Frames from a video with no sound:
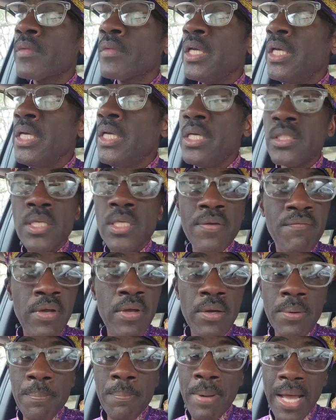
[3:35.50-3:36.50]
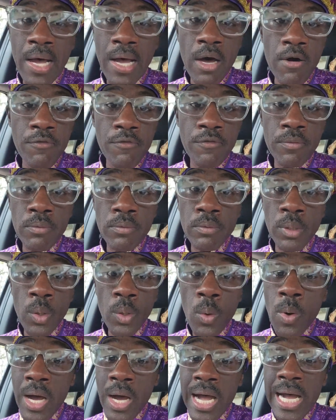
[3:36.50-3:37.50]
He is a very powerful
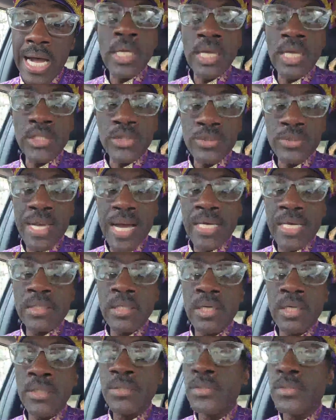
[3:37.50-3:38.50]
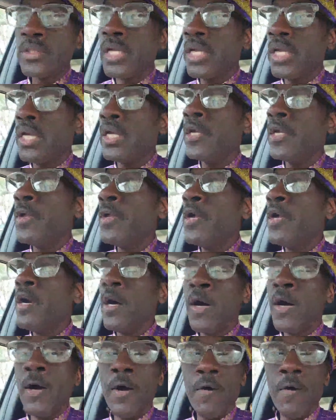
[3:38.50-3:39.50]
Loa, as you guys understand.
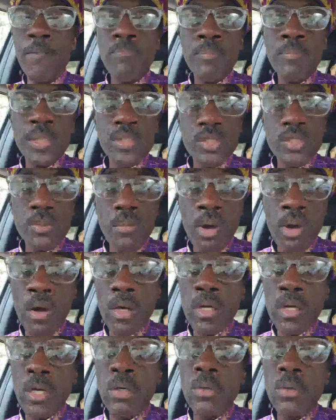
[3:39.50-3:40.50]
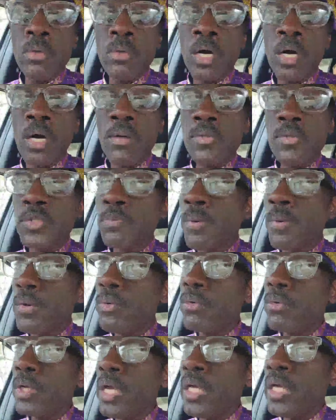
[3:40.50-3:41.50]
Minister Mario
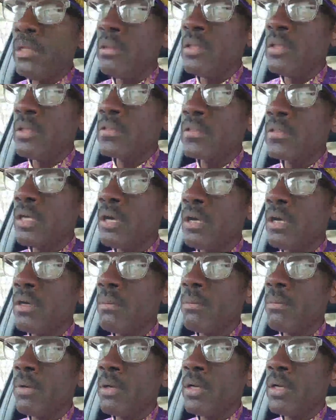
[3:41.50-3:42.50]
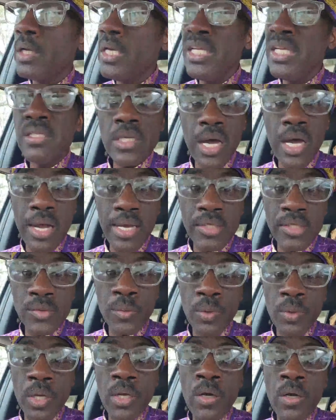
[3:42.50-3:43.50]
spoke in this ETA as
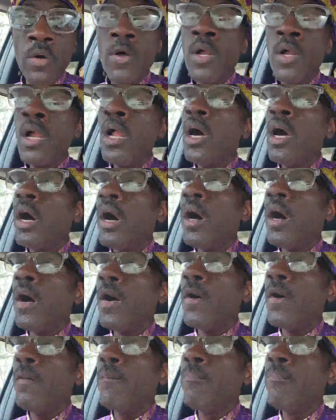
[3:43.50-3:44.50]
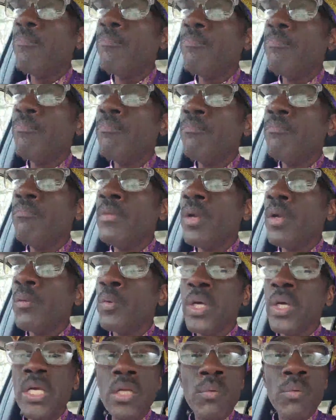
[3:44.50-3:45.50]
well. The
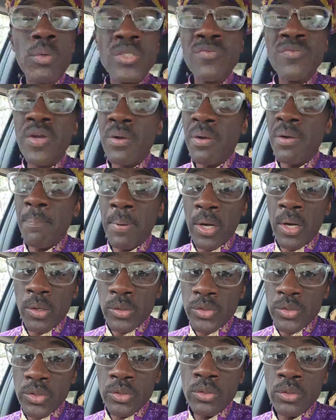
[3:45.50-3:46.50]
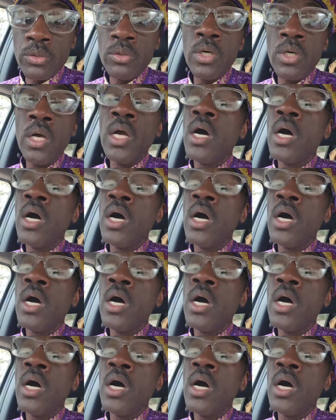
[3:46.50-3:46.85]
reading was very personal.